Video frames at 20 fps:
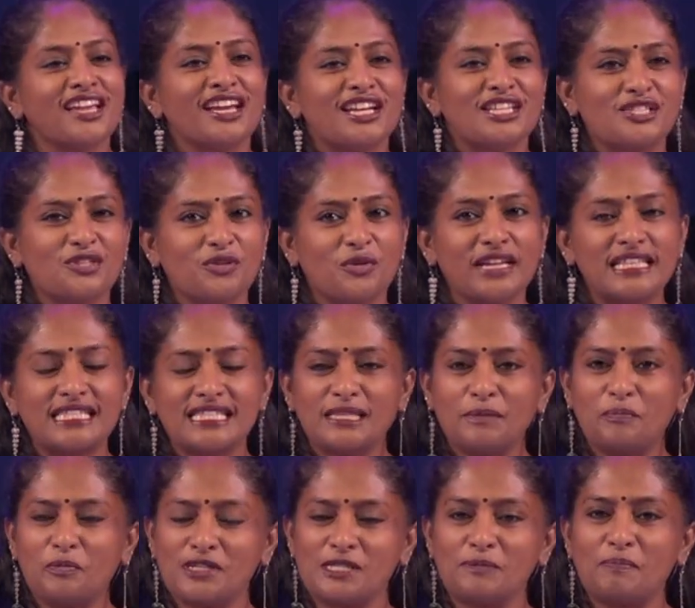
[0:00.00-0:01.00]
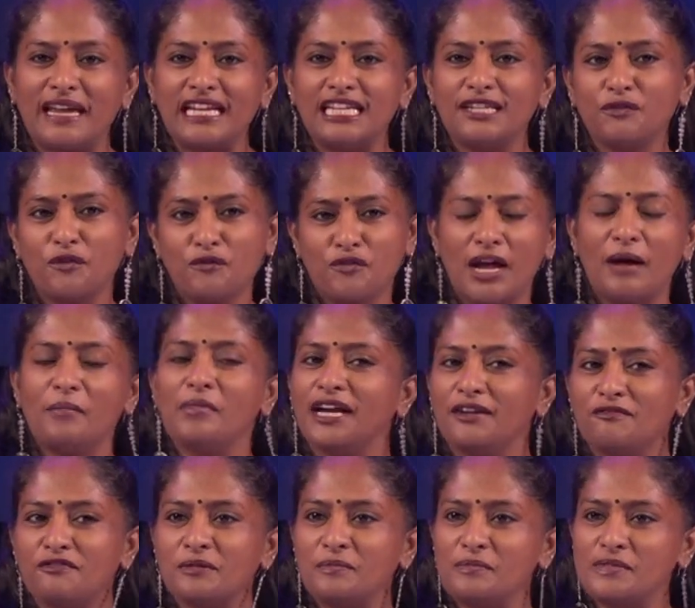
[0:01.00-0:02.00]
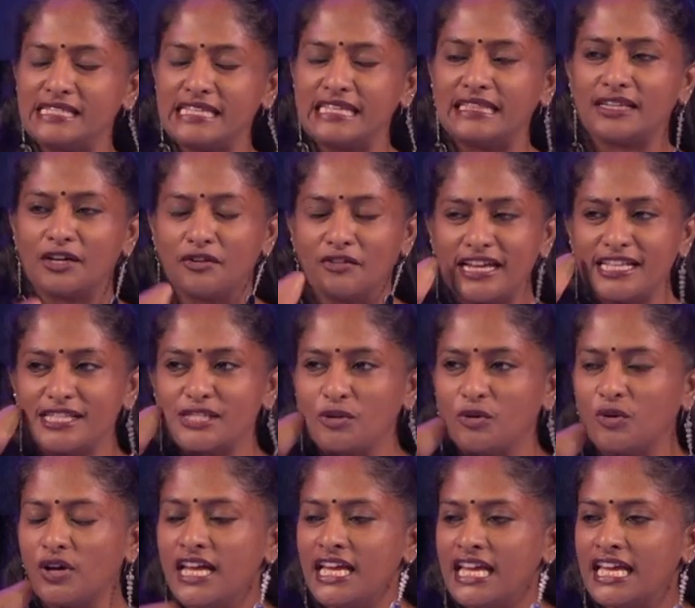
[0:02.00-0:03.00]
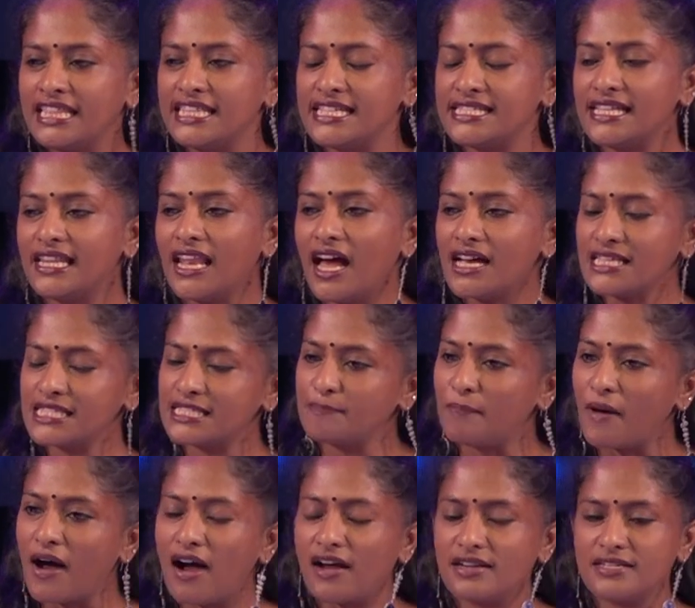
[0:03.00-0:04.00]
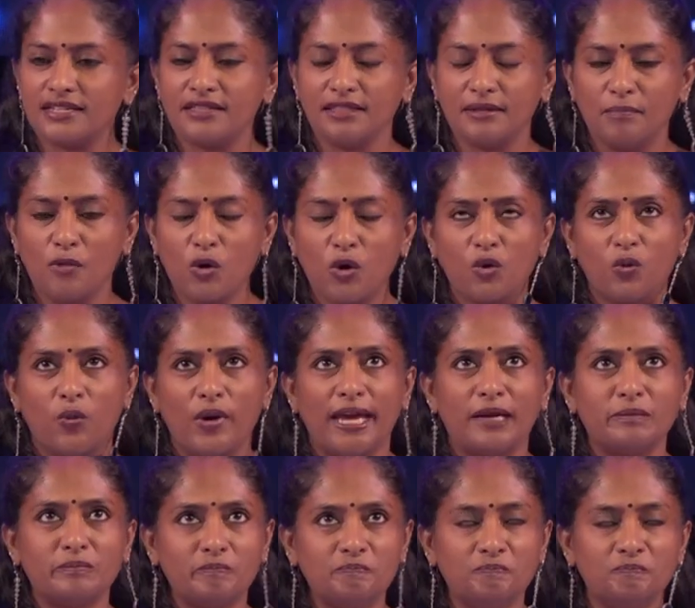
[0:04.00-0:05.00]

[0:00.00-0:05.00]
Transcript: So it's the perspective of Ramayana from Sita, right? So there's a last part in the book where